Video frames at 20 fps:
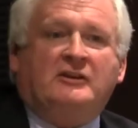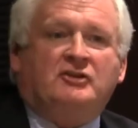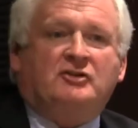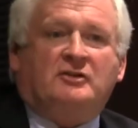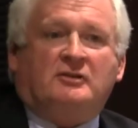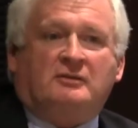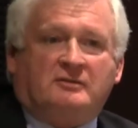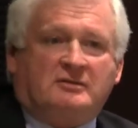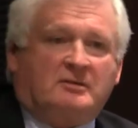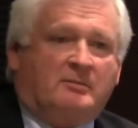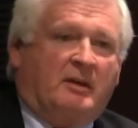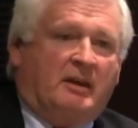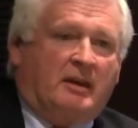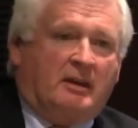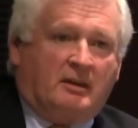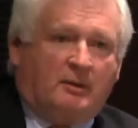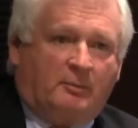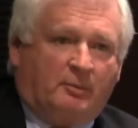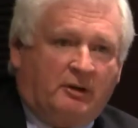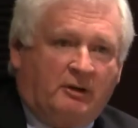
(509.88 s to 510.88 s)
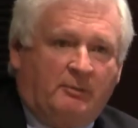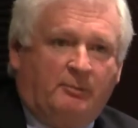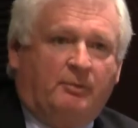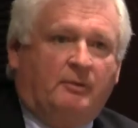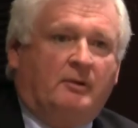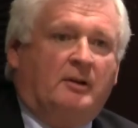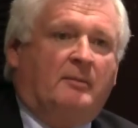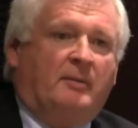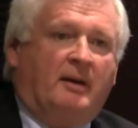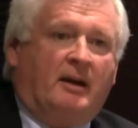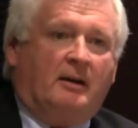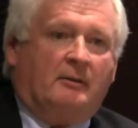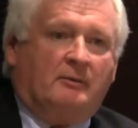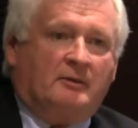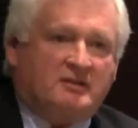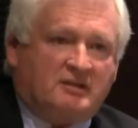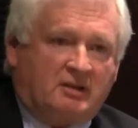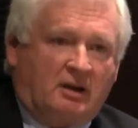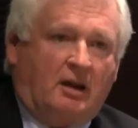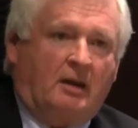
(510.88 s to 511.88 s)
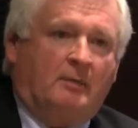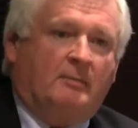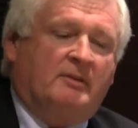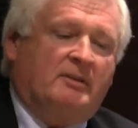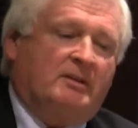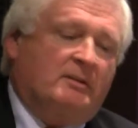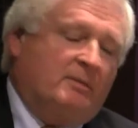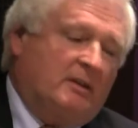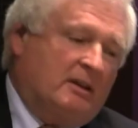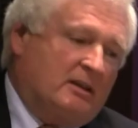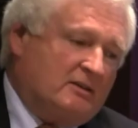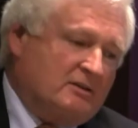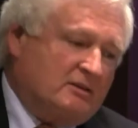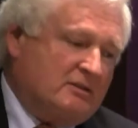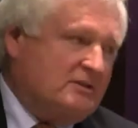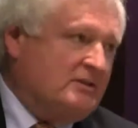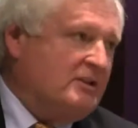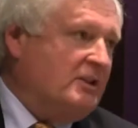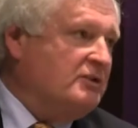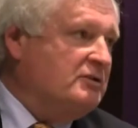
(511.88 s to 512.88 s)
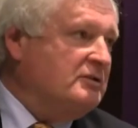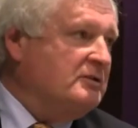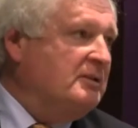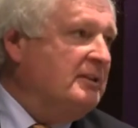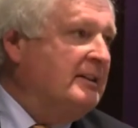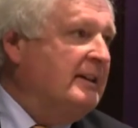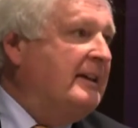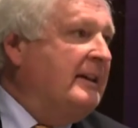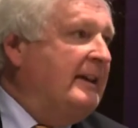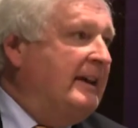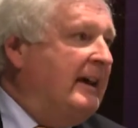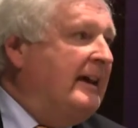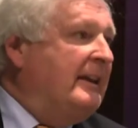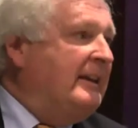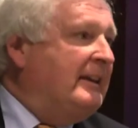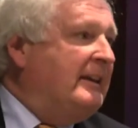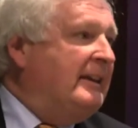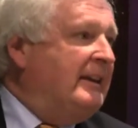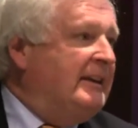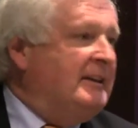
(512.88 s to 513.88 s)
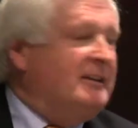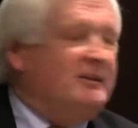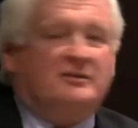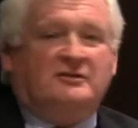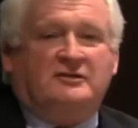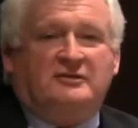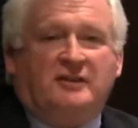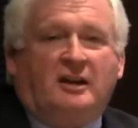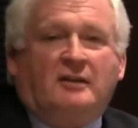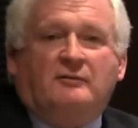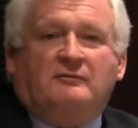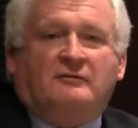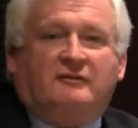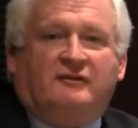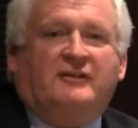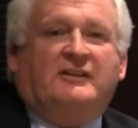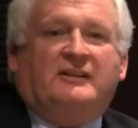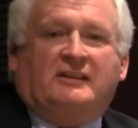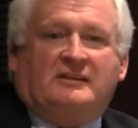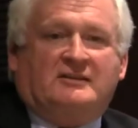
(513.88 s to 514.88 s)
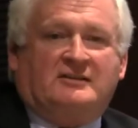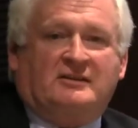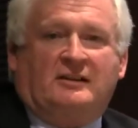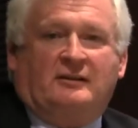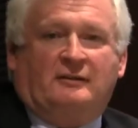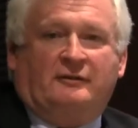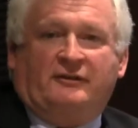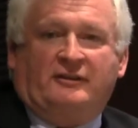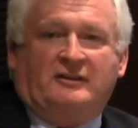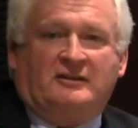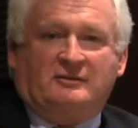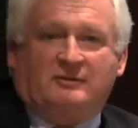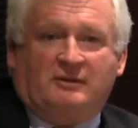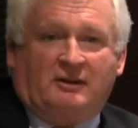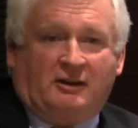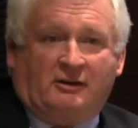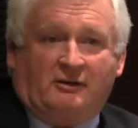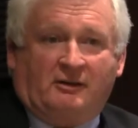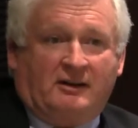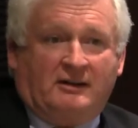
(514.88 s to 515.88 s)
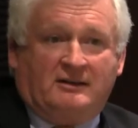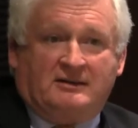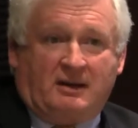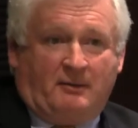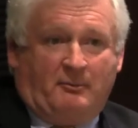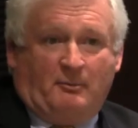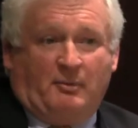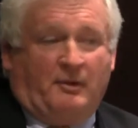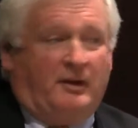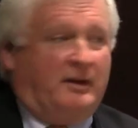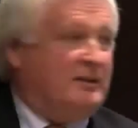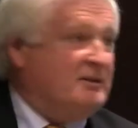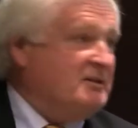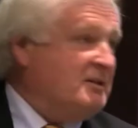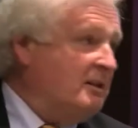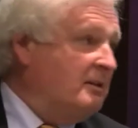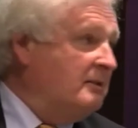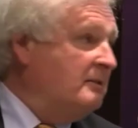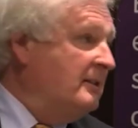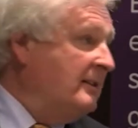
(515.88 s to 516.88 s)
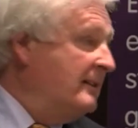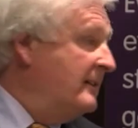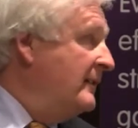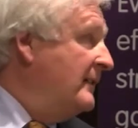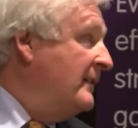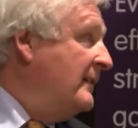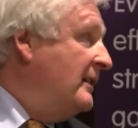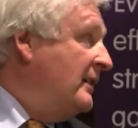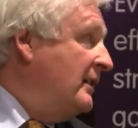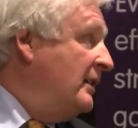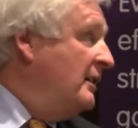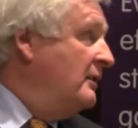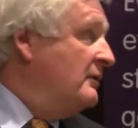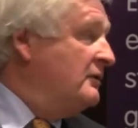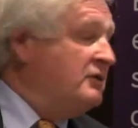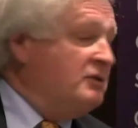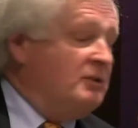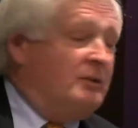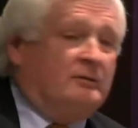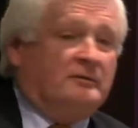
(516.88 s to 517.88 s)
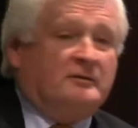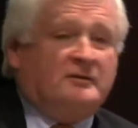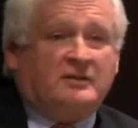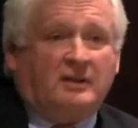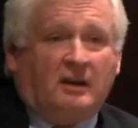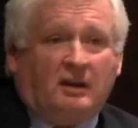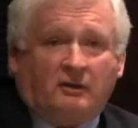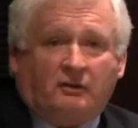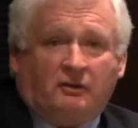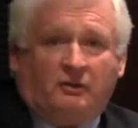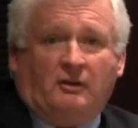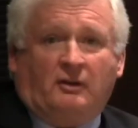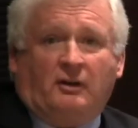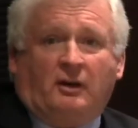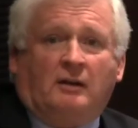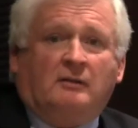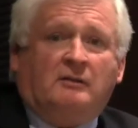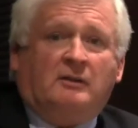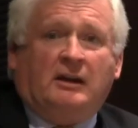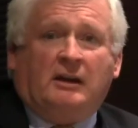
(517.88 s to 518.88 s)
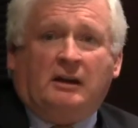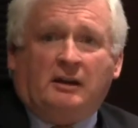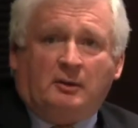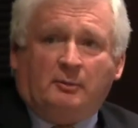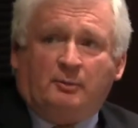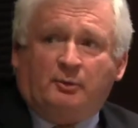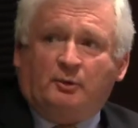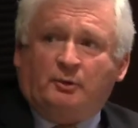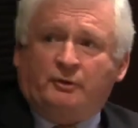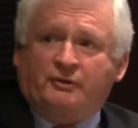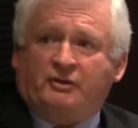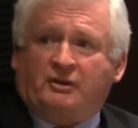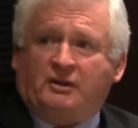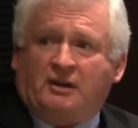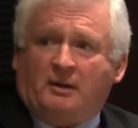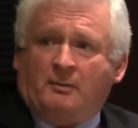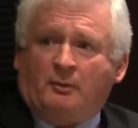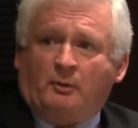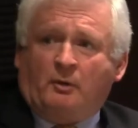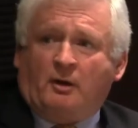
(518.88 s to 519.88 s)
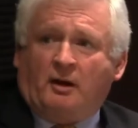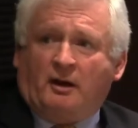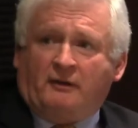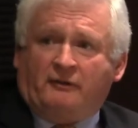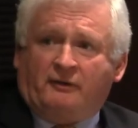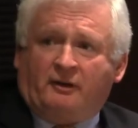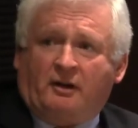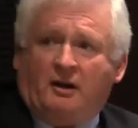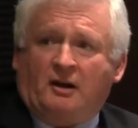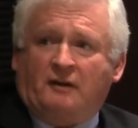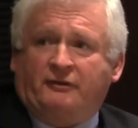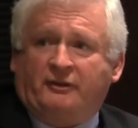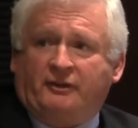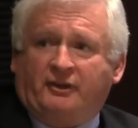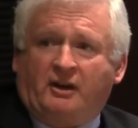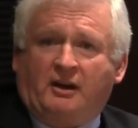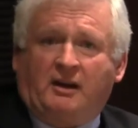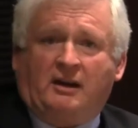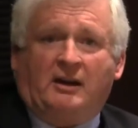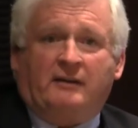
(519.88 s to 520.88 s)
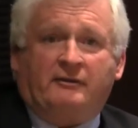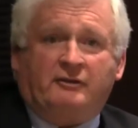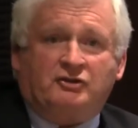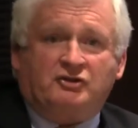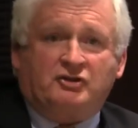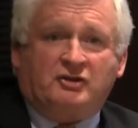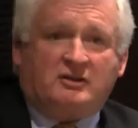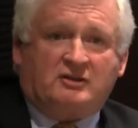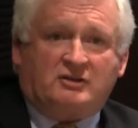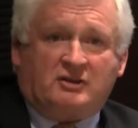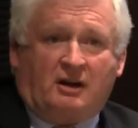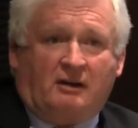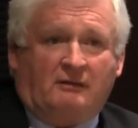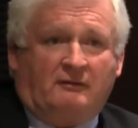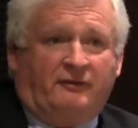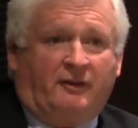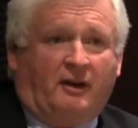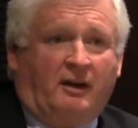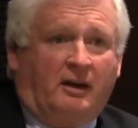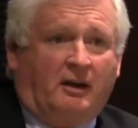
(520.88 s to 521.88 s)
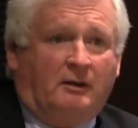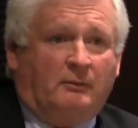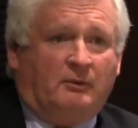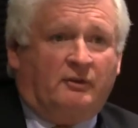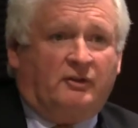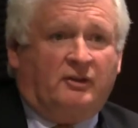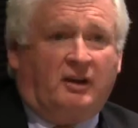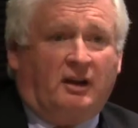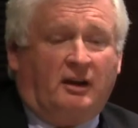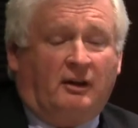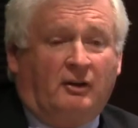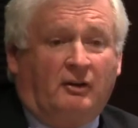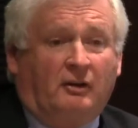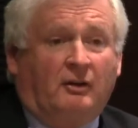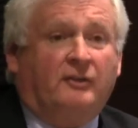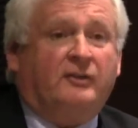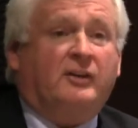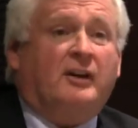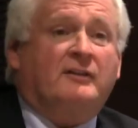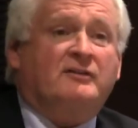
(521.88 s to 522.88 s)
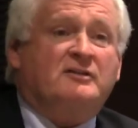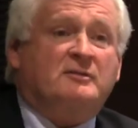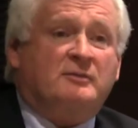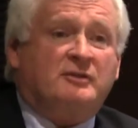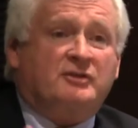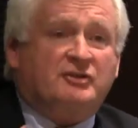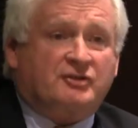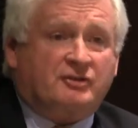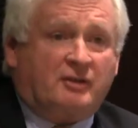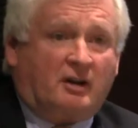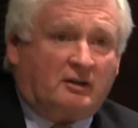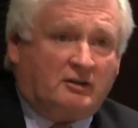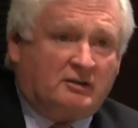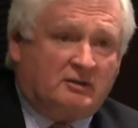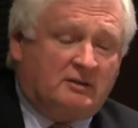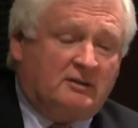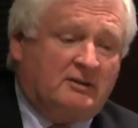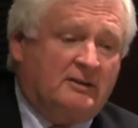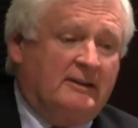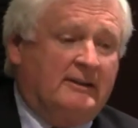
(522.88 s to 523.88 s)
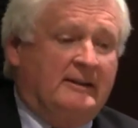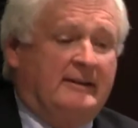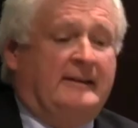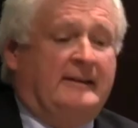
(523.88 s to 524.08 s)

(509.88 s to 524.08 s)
issues about the people, about retirement, about succession. And it just don't fit itself into any great template. So, as Jean says, getting the board to come away for half a day and have a chit-chat and find out what's going on, to have something structured,